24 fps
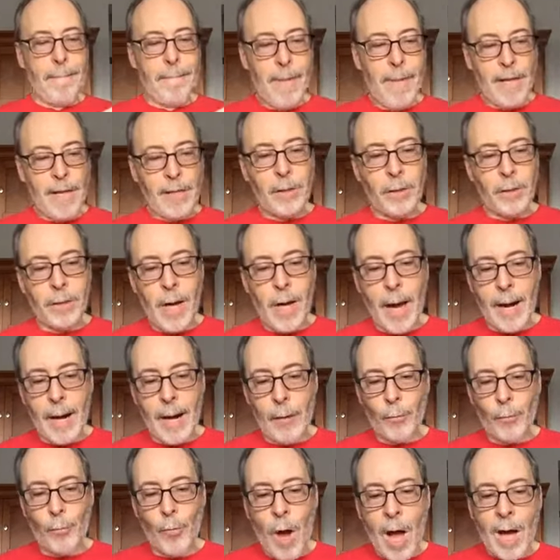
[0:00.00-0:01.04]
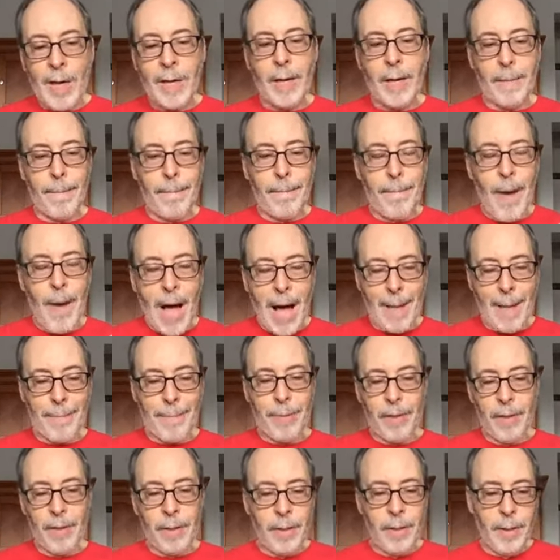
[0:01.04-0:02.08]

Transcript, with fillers: Michael got a rocket pop.